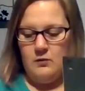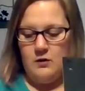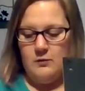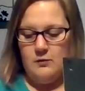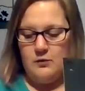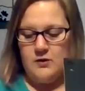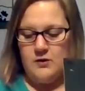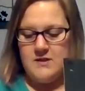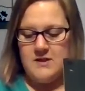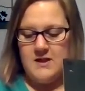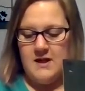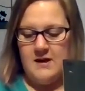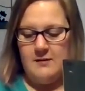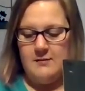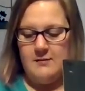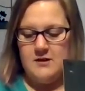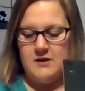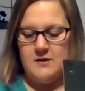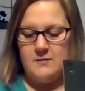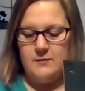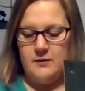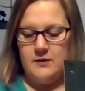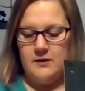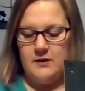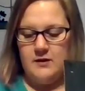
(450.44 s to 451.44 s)
one more time
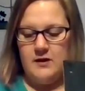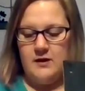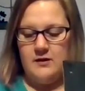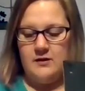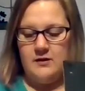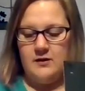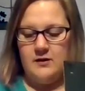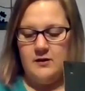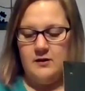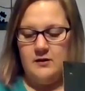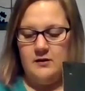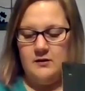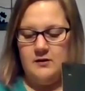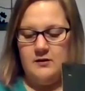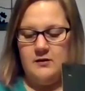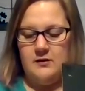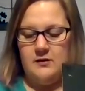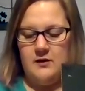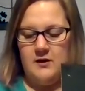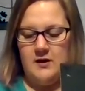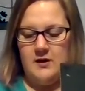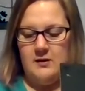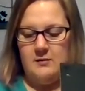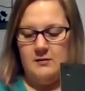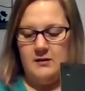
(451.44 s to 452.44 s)
and just put another
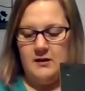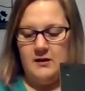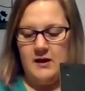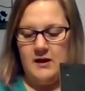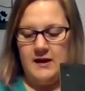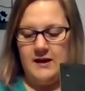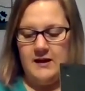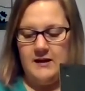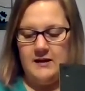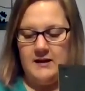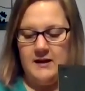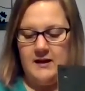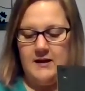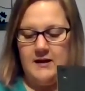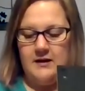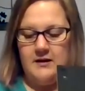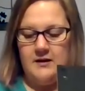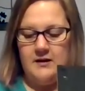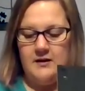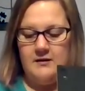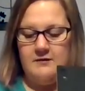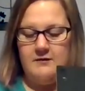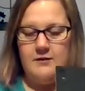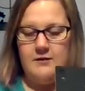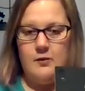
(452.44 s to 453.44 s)
light
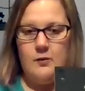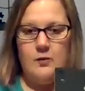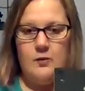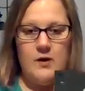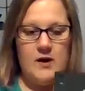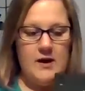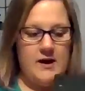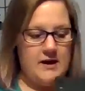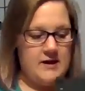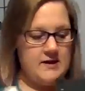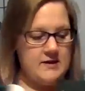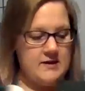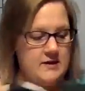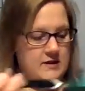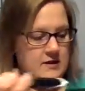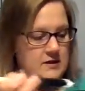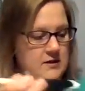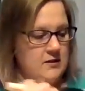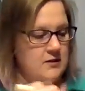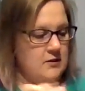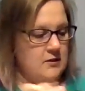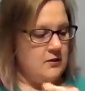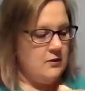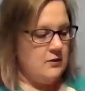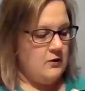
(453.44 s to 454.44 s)
layer of the white
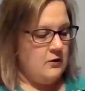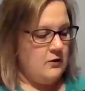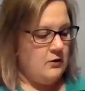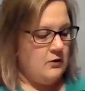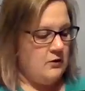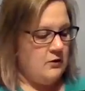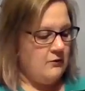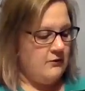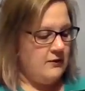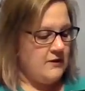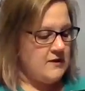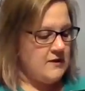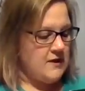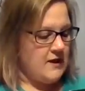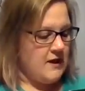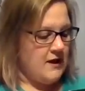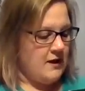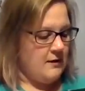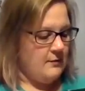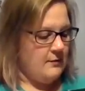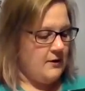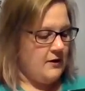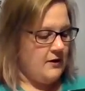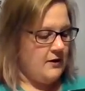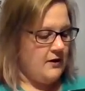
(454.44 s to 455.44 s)
over
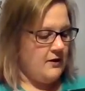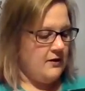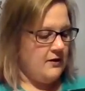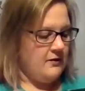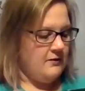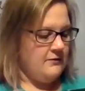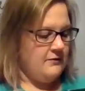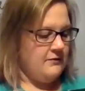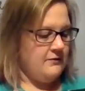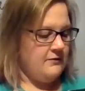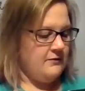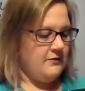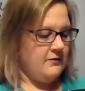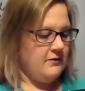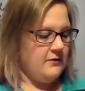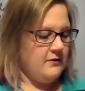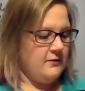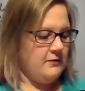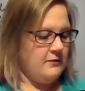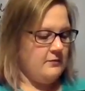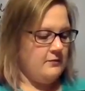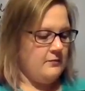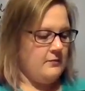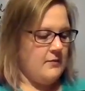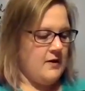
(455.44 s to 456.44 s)
top of
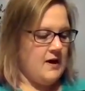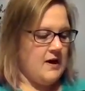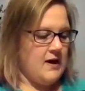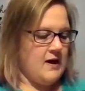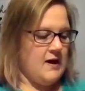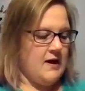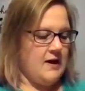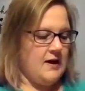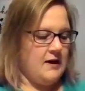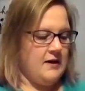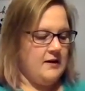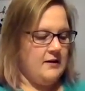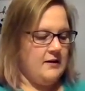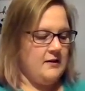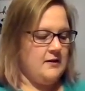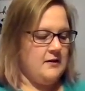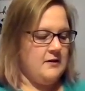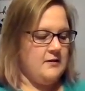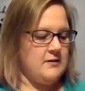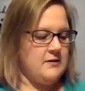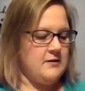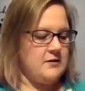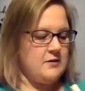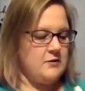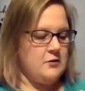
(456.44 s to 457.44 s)
my
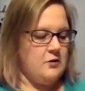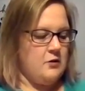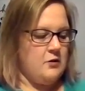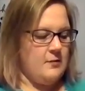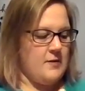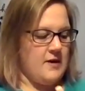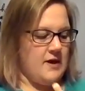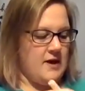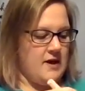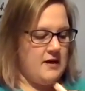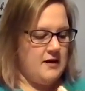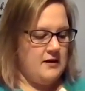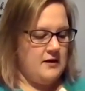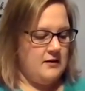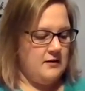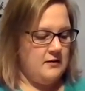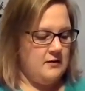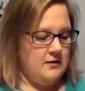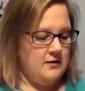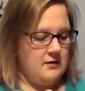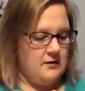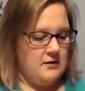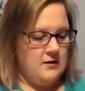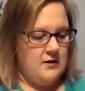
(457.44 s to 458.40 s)
snowman.